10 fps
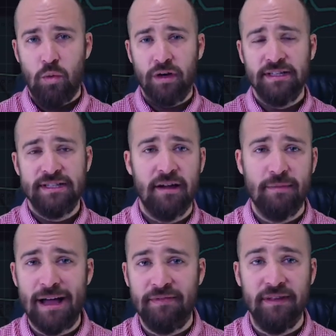We're going to talk
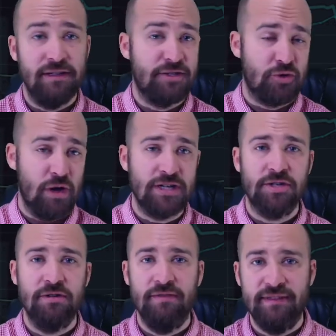about the
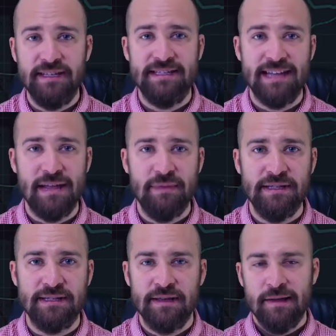structure of these
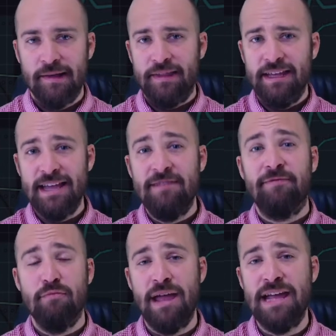statements, the
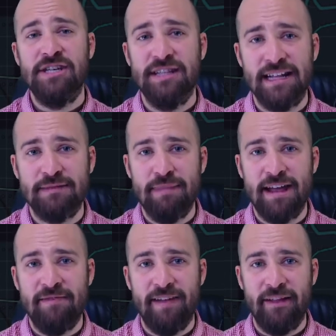information that's
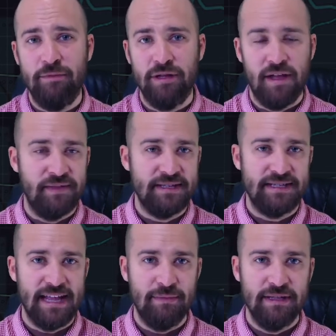made available on these
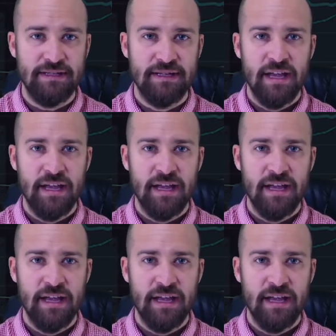statements,